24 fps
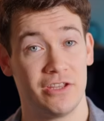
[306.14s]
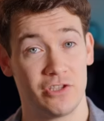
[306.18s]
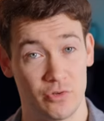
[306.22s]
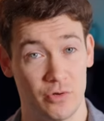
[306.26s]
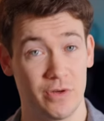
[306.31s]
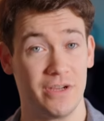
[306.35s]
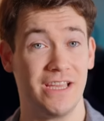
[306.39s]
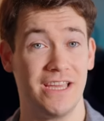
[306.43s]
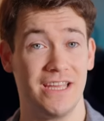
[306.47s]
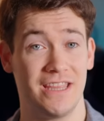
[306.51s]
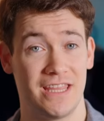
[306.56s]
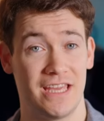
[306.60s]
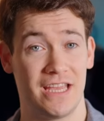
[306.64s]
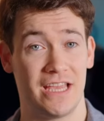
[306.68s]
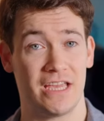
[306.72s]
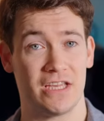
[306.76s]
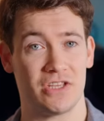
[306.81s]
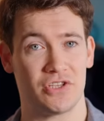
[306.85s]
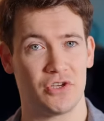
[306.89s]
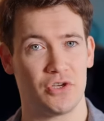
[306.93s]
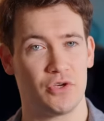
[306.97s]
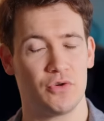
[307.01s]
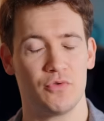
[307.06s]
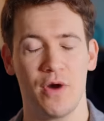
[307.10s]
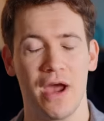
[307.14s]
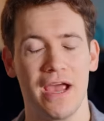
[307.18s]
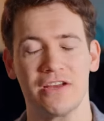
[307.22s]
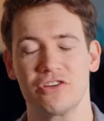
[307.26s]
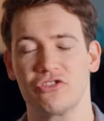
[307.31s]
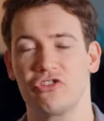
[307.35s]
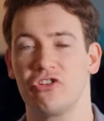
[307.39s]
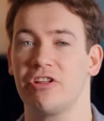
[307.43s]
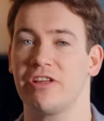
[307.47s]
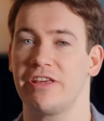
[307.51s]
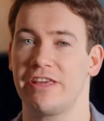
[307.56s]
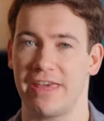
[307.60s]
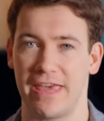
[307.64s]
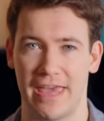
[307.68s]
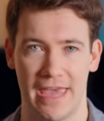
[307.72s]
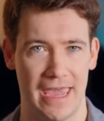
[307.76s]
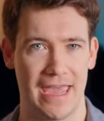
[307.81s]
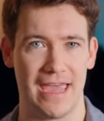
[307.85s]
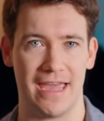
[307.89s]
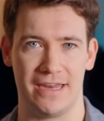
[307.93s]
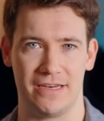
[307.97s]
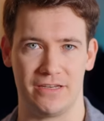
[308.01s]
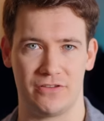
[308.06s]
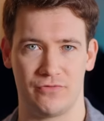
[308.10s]
the tricky thing is you actually
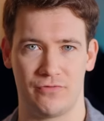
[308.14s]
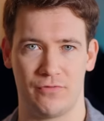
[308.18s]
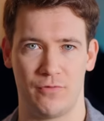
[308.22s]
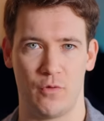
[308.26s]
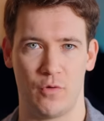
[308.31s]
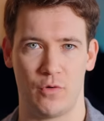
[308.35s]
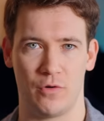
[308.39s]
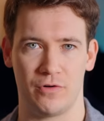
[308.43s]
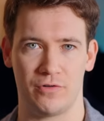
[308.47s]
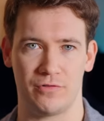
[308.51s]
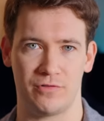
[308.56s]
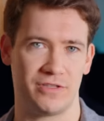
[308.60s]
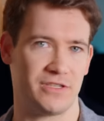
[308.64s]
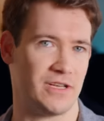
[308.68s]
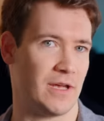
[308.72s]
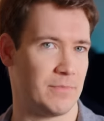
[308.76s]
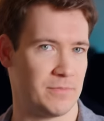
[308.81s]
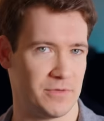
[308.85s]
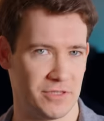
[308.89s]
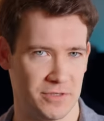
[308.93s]
can't for some